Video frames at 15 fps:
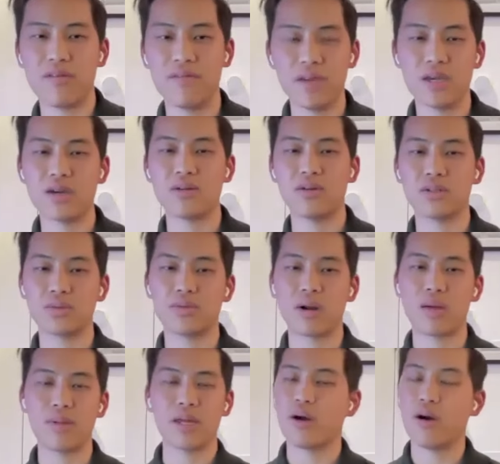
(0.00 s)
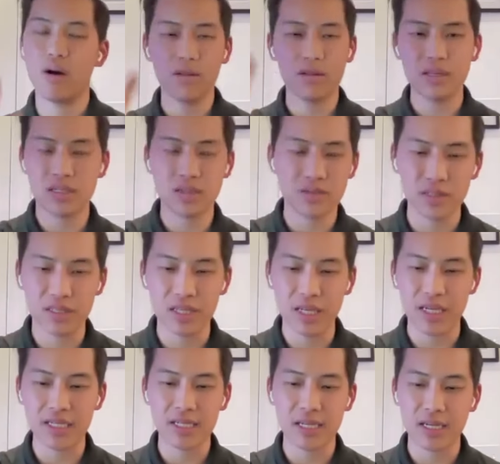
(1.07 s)
vehicles properly, all these different
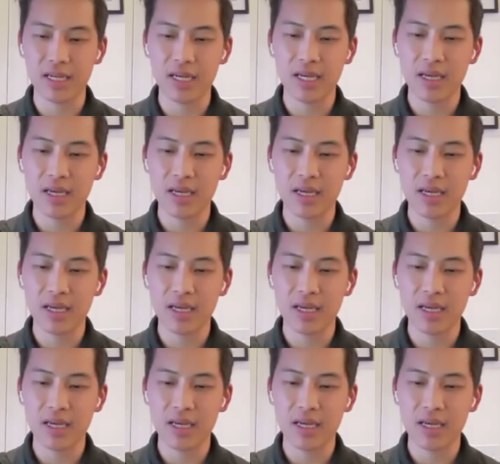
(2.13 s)
things.